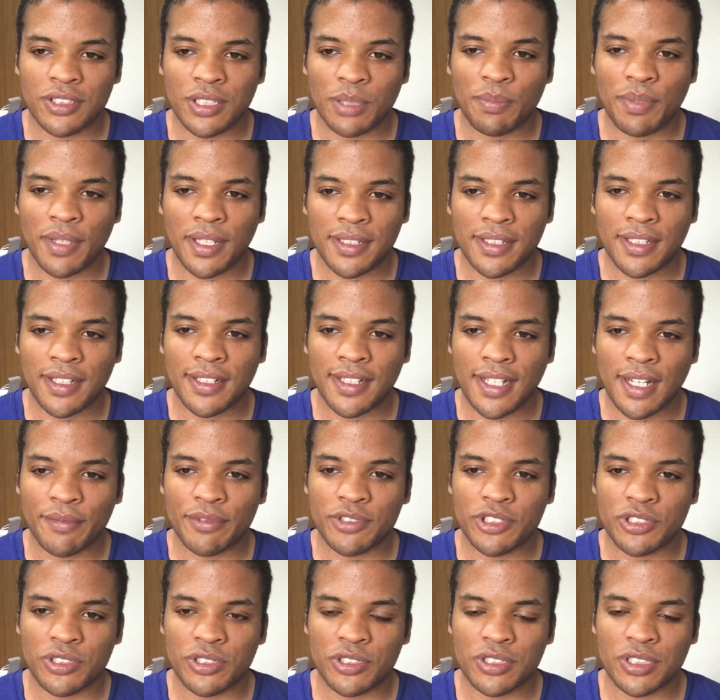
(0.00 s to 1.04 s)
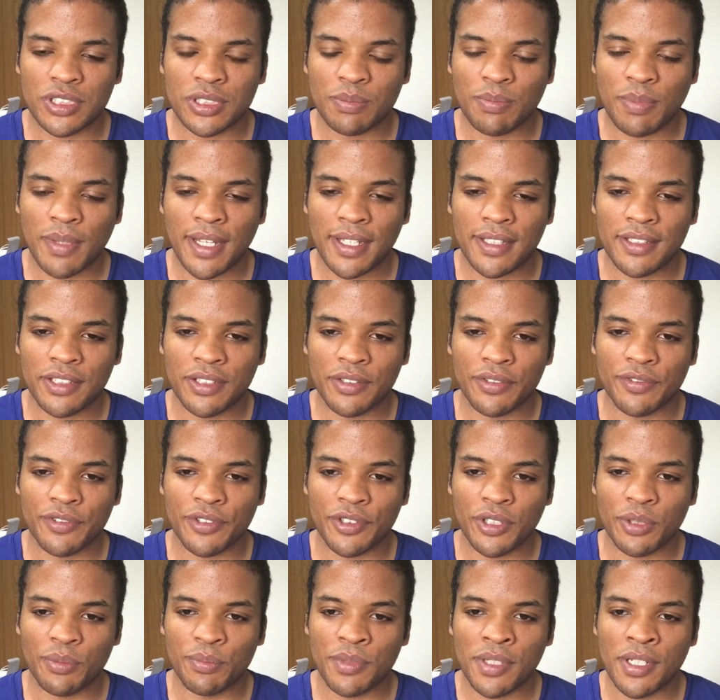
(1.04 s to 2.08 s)
depending on how much you spend, your
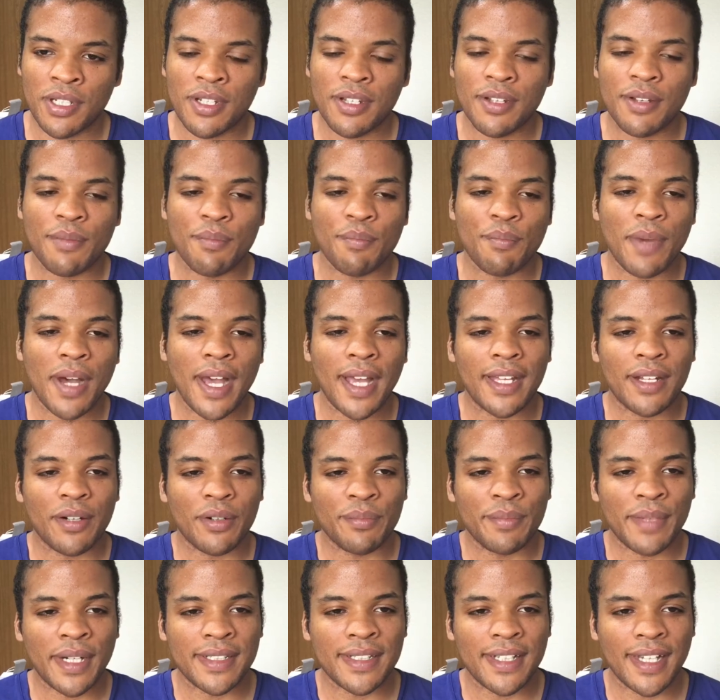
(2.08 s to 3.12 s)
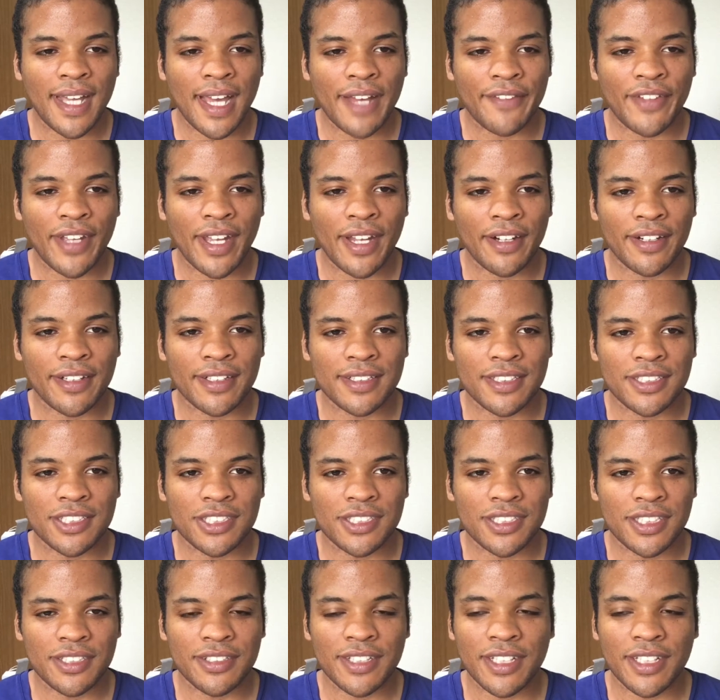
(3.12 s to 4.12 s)
room might or might not have air conditioning.